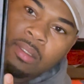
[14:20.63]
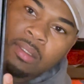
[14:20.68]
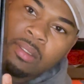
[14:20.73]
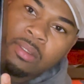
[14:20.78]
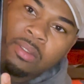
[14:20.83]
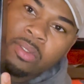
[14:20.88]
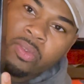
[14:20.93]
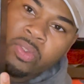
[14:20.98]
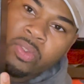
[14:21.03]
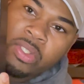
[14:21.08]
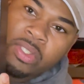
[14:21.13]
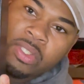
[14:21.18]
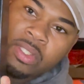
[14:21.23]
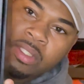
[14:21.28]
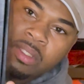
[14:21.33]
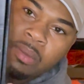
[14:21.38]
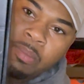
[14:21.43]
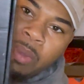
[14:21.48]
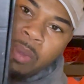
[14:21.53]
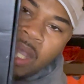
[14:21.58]
So this is
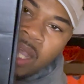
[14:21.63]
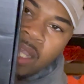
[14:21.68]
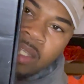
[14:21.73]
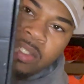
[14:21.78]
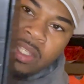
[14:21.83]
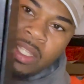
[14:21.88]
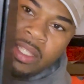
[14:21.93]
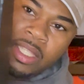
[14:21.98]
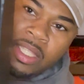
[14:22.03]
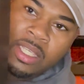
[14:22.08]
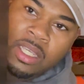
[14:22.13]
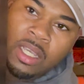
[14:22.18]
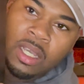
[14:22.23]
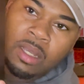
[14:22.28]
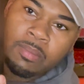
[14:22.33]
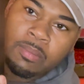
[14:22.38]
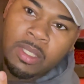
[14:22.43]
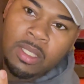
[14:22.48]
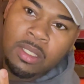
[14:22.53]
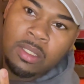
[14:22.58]
the box that they
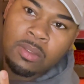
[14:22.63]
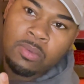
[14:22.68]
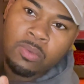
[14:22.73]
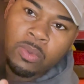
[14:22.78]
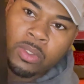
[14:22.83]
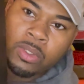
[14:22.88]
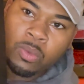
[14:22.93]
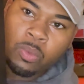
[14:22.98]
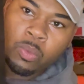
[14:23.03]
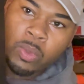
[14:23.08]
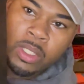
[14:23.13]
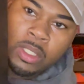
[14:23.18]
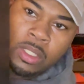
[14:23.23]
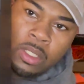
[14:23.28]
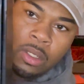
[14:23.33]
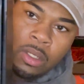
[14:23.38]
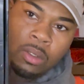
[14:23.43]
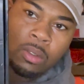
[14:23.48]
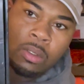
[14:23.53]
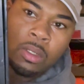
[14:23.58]
come in with, the
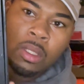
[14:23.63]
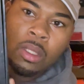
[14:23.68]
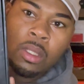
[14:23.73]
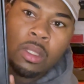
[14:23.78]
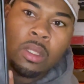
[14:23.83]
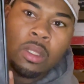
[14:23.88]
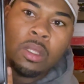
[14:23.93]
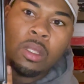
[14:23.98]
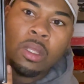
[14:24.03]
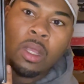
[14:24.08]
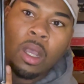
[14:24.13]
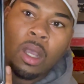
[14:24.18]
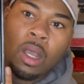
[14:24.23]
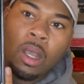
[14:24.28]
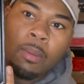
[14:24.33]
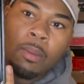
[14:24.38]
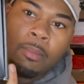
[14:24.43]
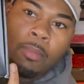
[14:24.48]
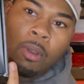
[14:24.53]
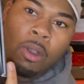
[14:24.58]
window,
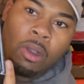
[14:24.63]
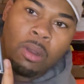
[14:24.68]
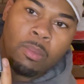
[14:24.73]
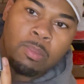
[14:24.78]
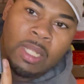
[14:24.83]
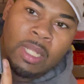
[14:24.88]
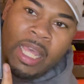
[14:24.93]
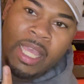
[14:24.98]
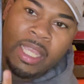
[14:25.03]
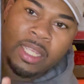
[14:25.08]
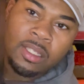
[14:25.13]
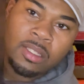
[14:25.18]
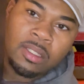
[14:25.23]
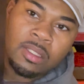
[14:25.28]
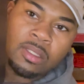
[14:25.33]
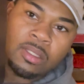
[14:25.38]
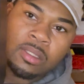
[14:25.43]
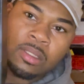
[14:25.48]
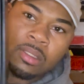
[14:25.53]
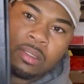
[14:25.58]
all black
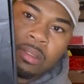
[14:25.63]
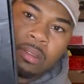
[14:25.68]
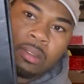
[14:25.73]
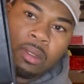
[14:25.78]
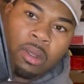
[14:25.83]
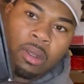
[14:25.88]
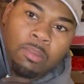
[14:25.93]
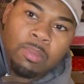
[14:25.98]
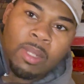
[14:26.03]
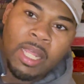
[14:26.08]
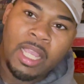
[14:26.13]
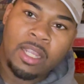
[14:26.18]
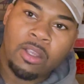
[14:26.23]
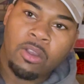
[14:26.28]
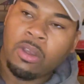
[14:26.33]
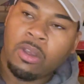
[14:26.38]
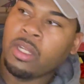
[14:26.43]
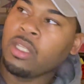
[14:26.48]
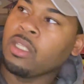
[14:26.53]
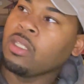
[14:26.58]

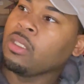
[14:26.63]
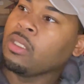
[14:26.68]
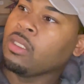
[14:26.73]
on it.